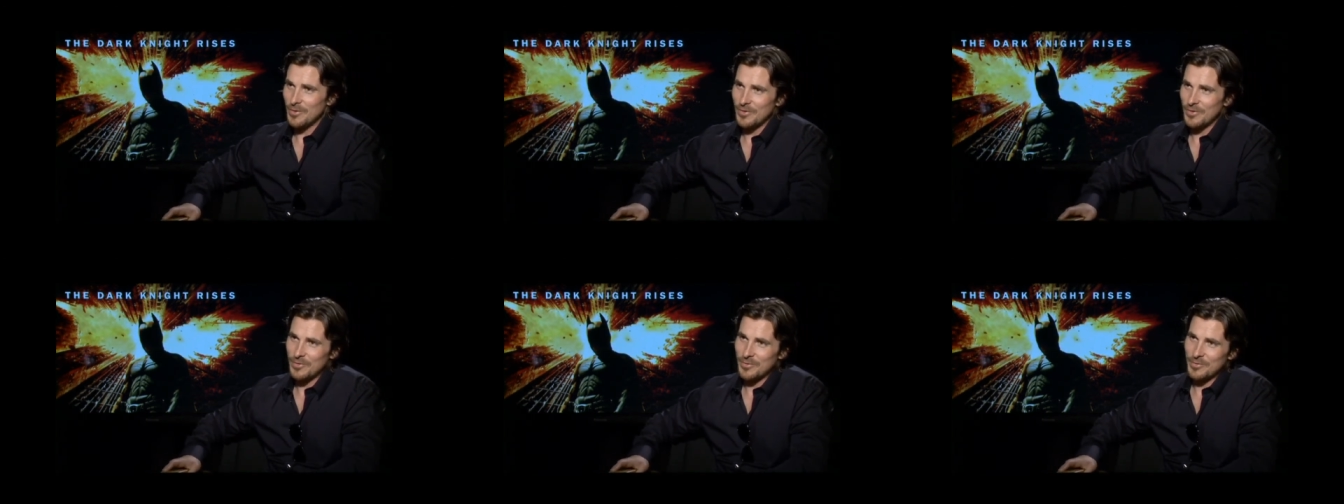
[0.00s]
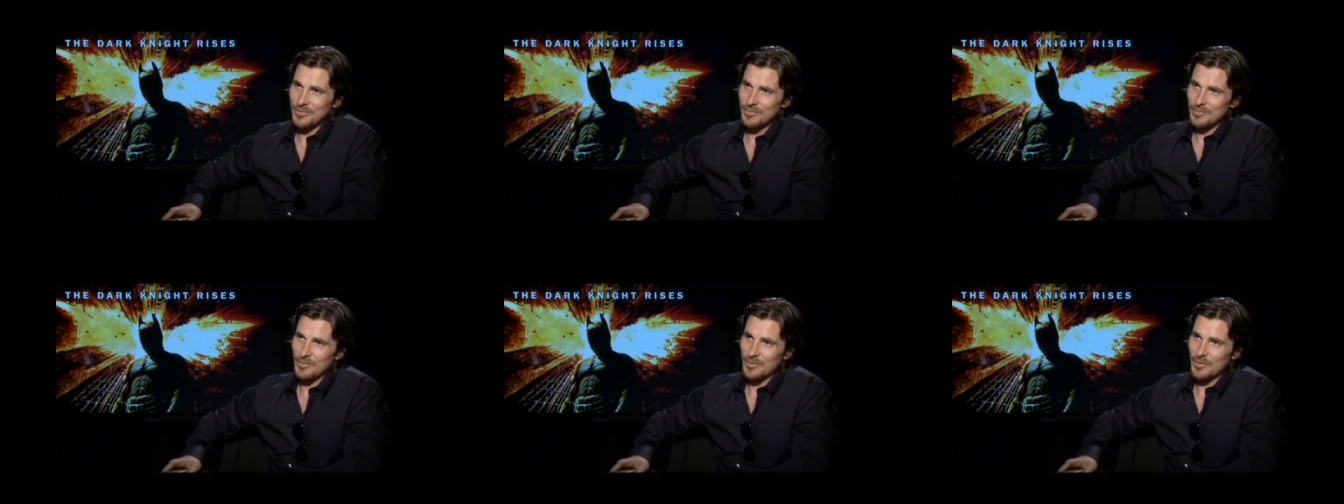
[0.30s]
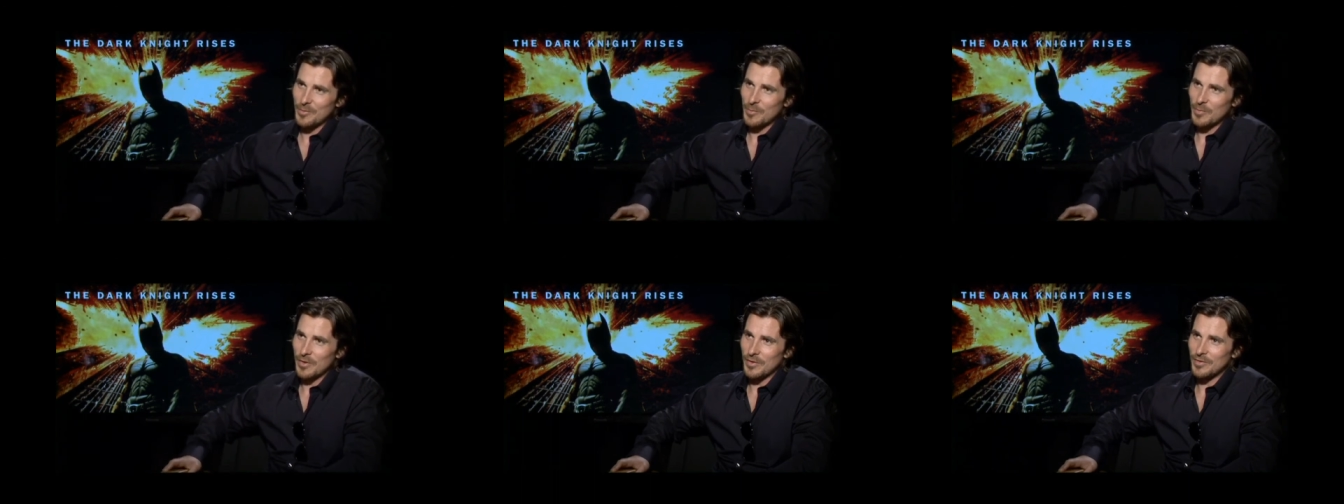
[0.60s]
He's
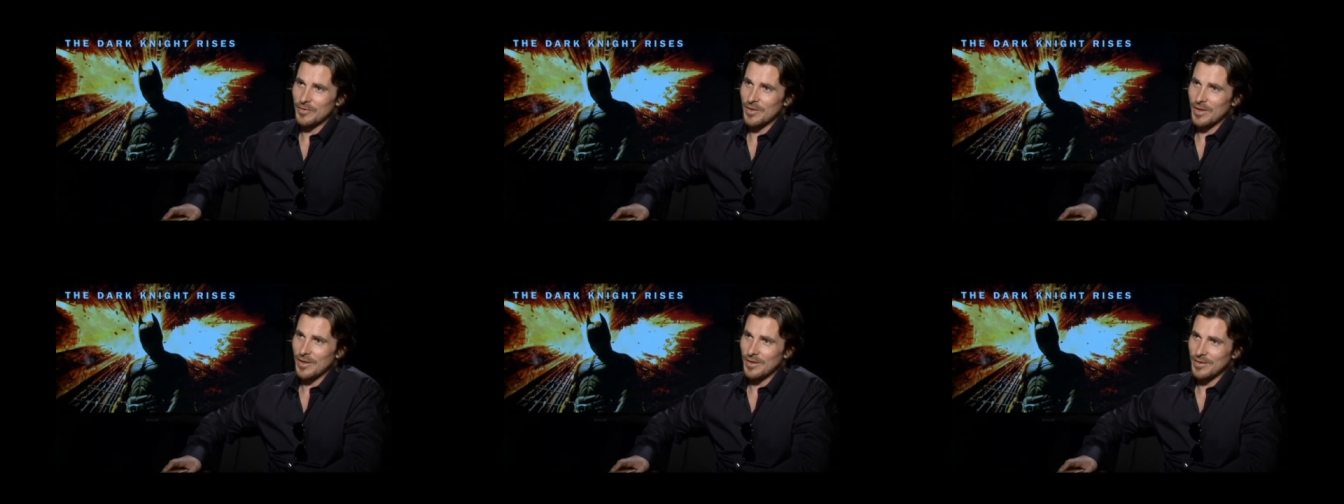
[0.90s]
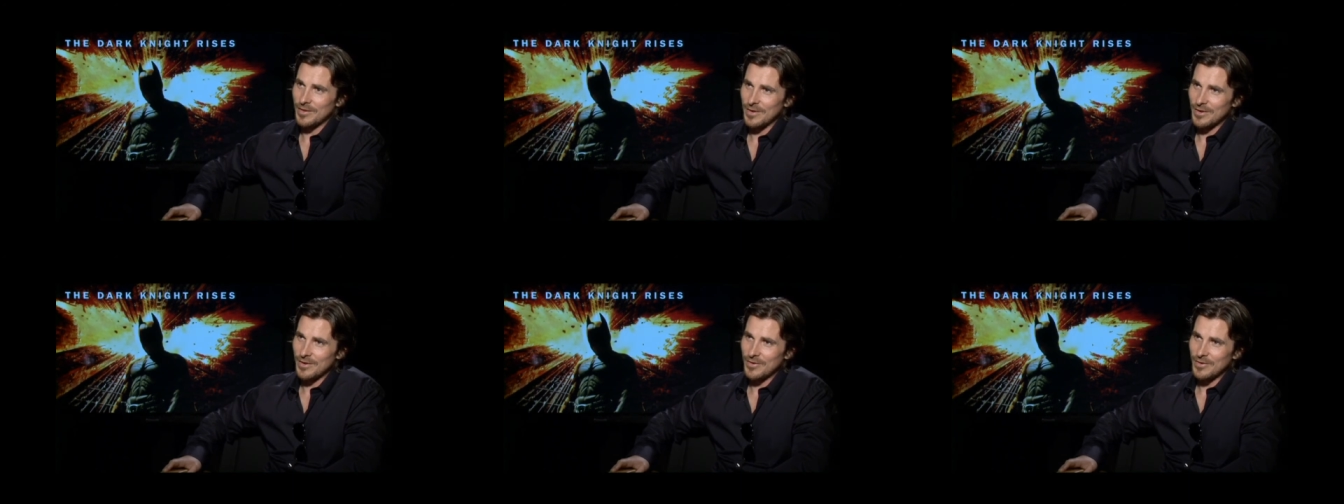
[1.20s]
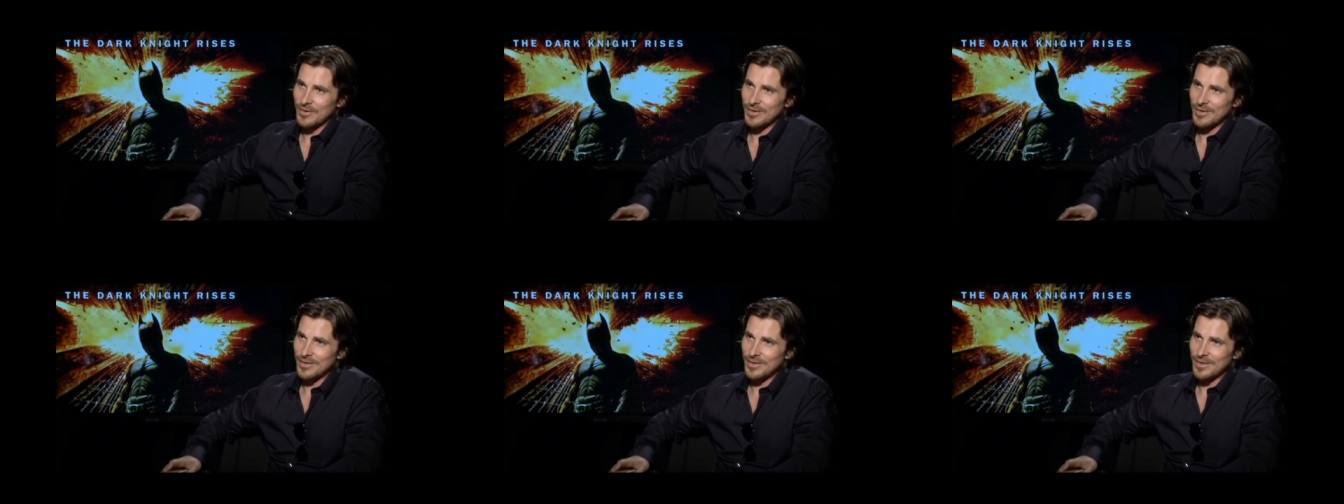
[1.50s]
one of the best out
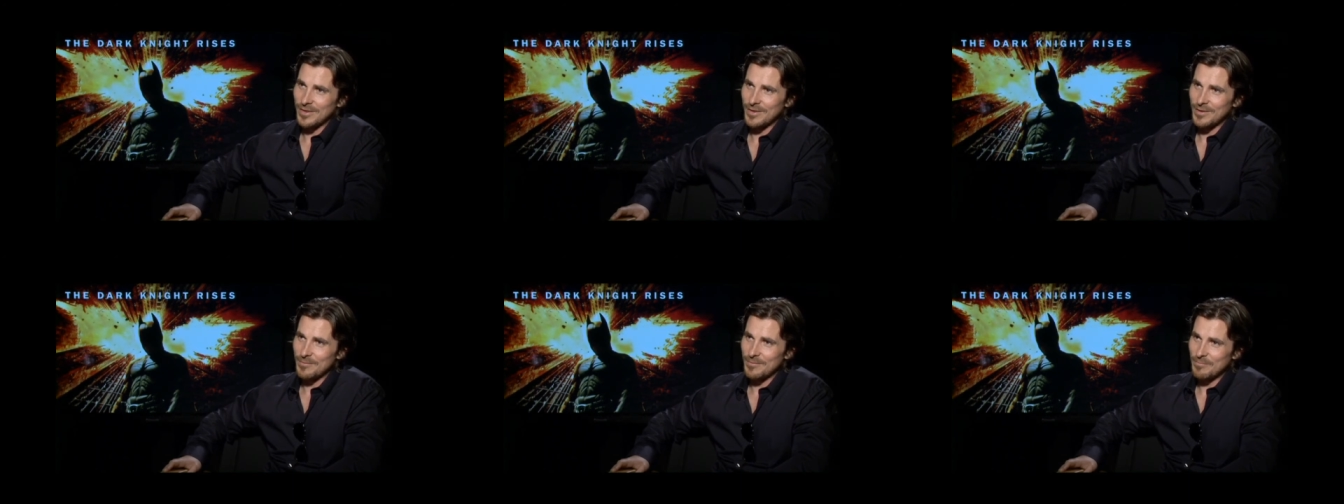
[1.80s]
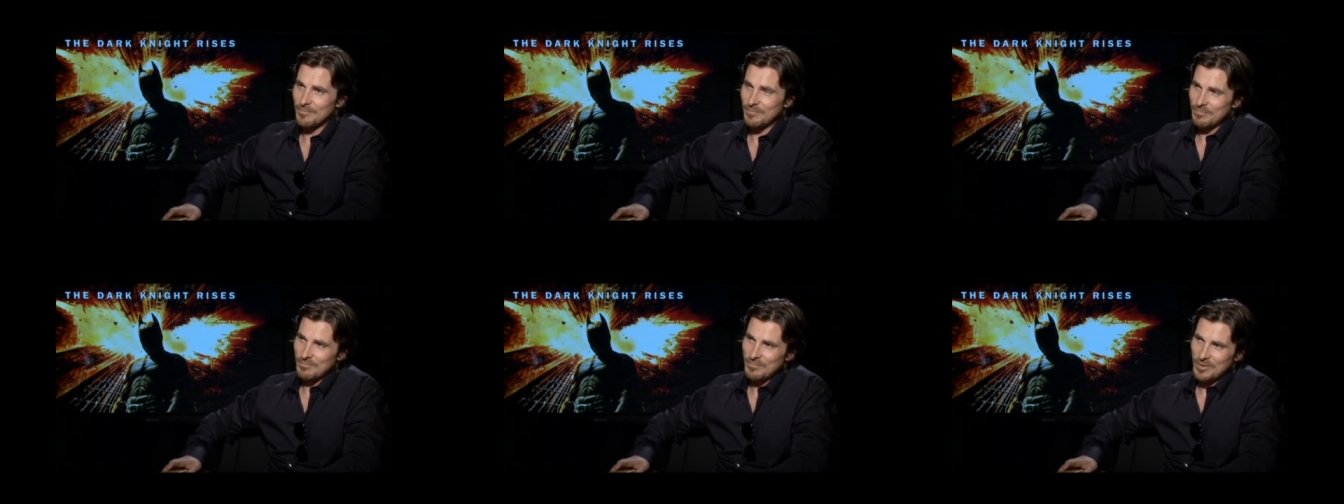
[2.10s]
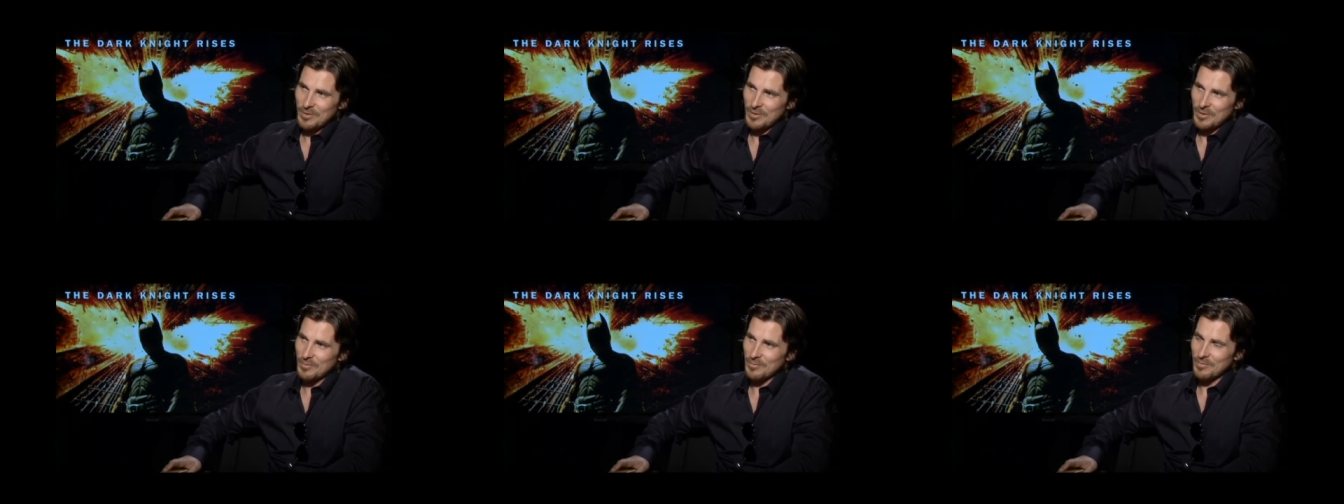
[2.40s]
there, and um,
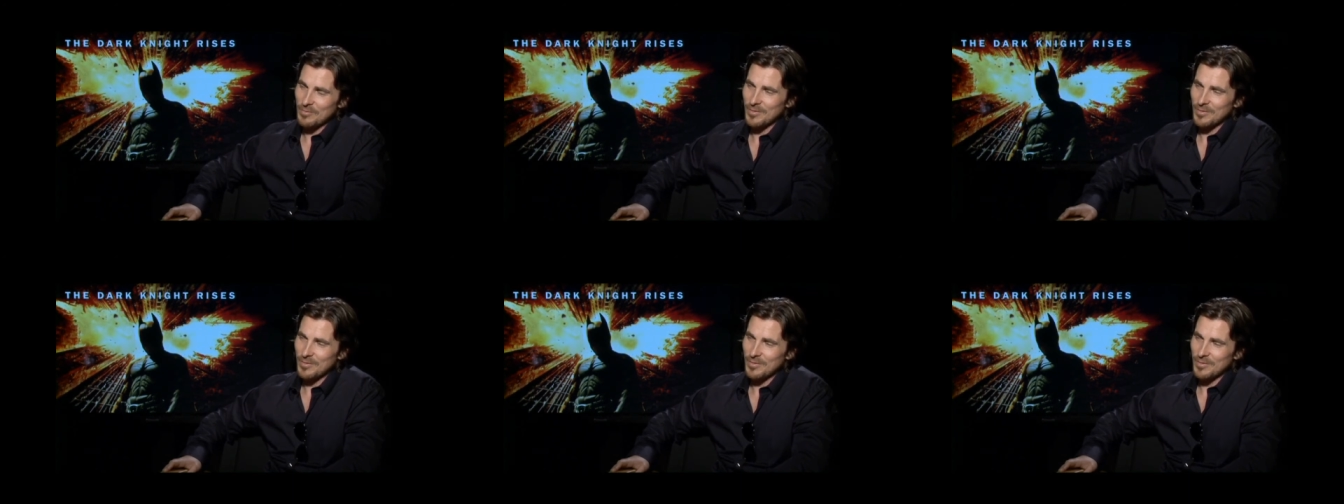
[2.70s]
you know